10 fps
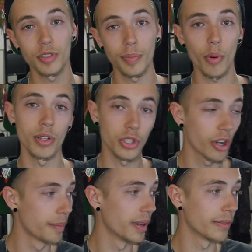support is
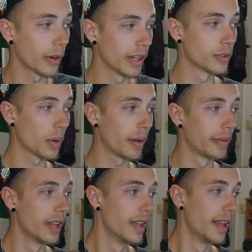good, but if you already have 12